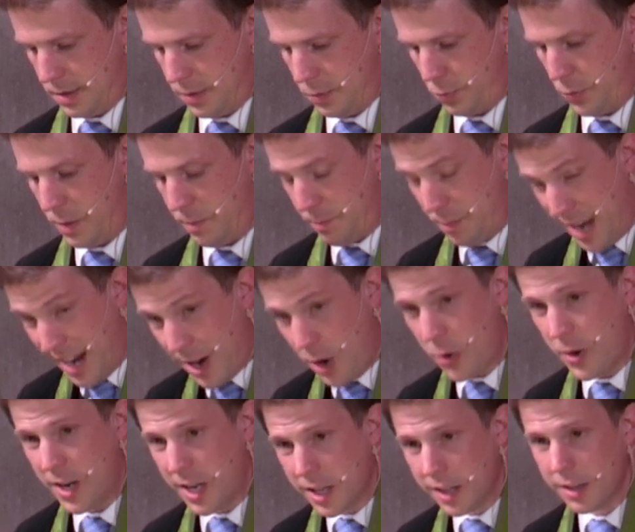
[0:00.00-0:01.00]

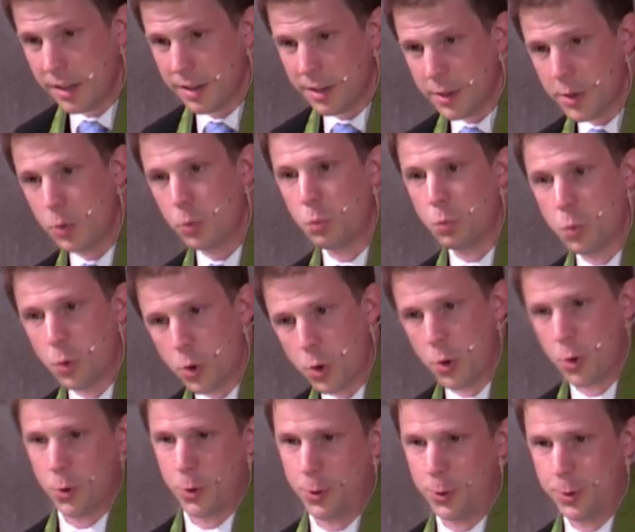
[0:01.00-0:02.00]
repairing the
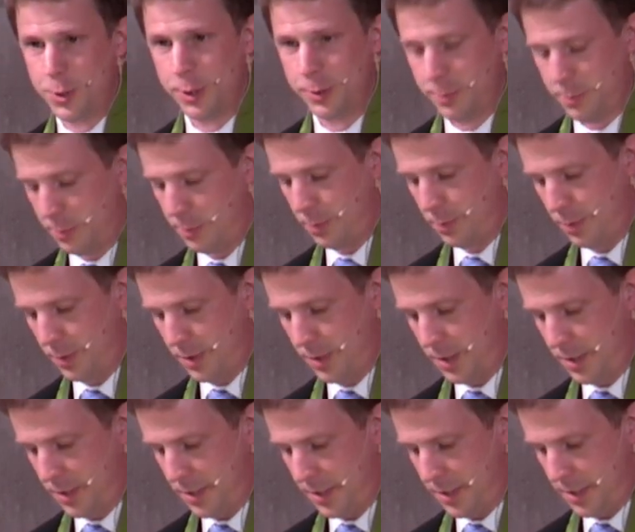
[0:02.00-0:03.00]
world.
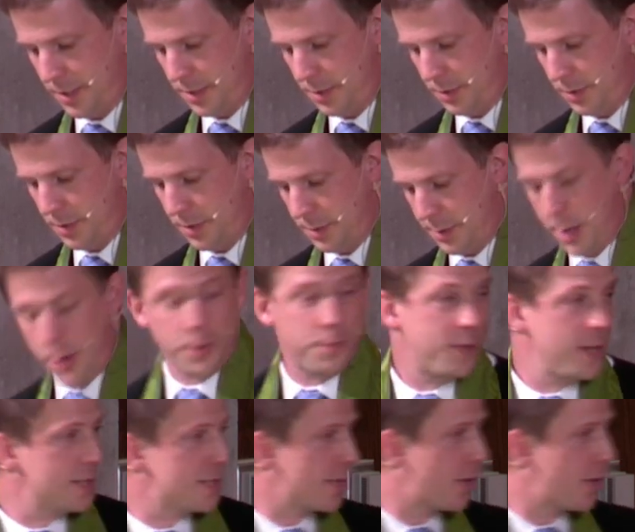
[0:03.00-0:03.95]
Now, if this